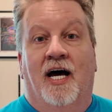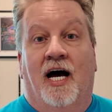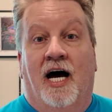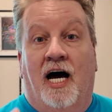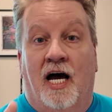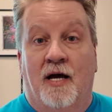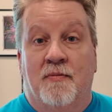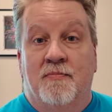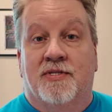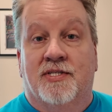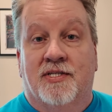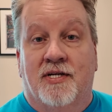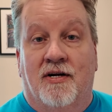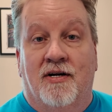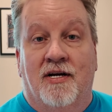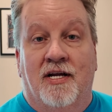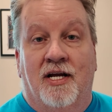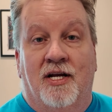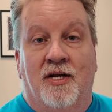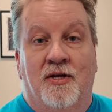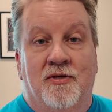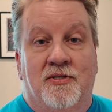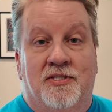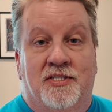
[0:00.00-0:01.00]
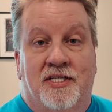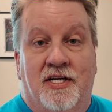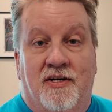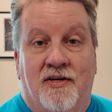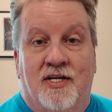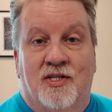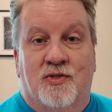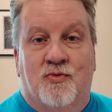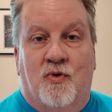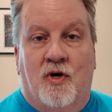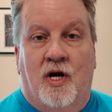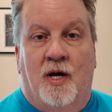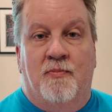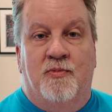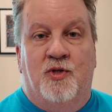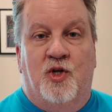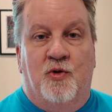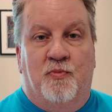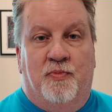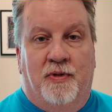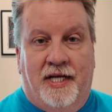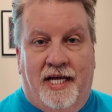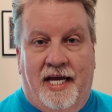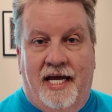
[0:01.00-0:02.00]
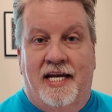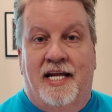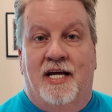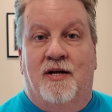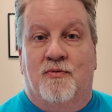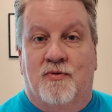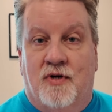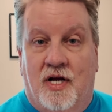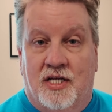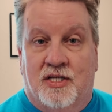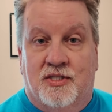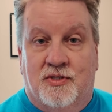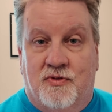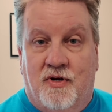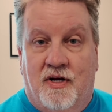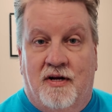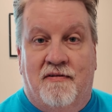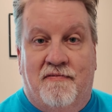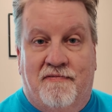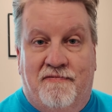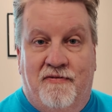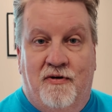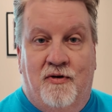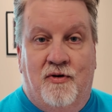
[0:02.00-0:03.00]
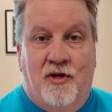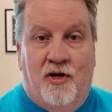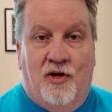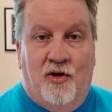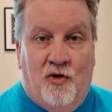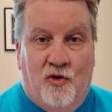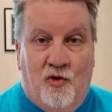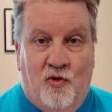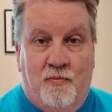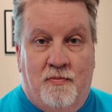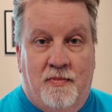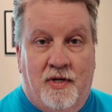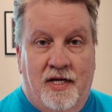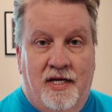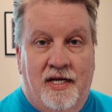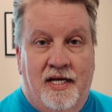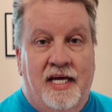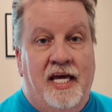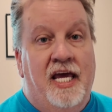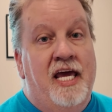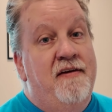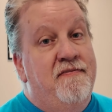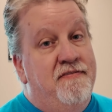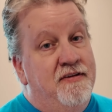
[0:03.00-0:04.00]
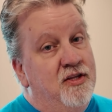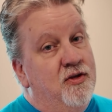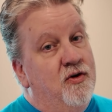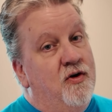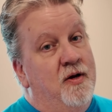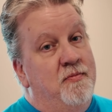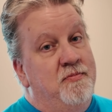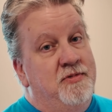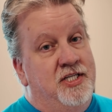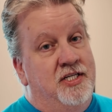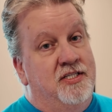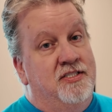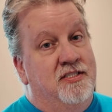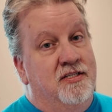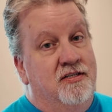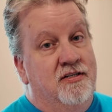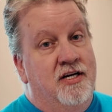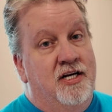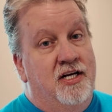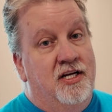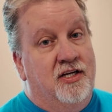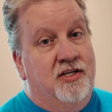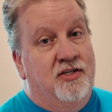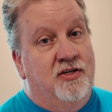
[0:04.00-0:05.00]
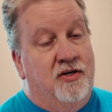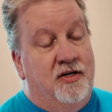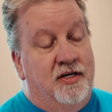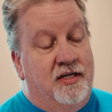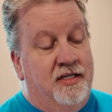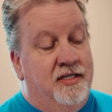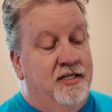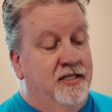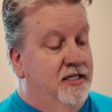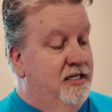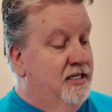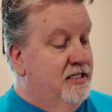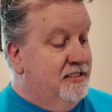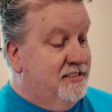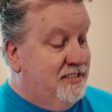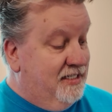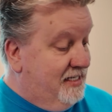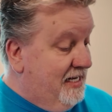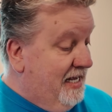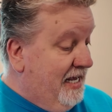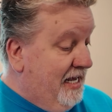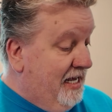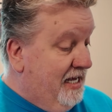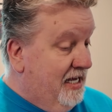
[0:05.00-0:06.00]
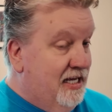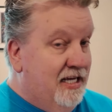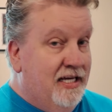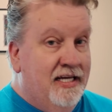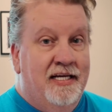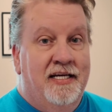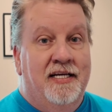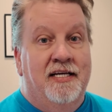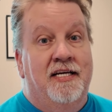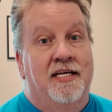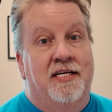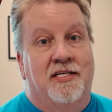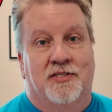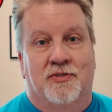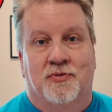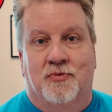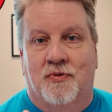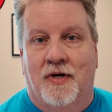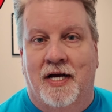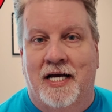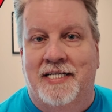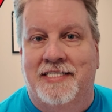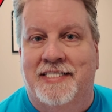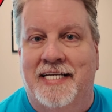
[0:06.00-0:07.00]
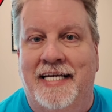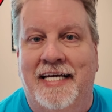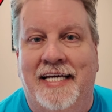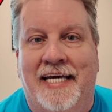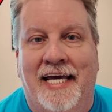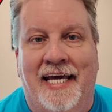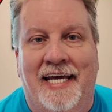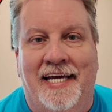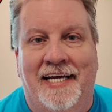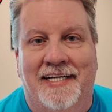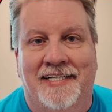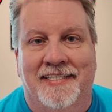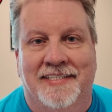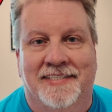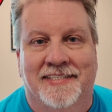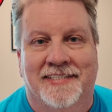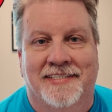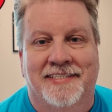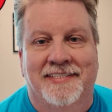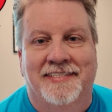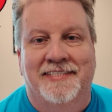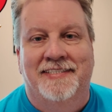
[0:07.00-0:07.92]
I'm starting a new series where I'm duplicating restaurant food at home, even though I'm just learning to cook. Today is Raising Cane's.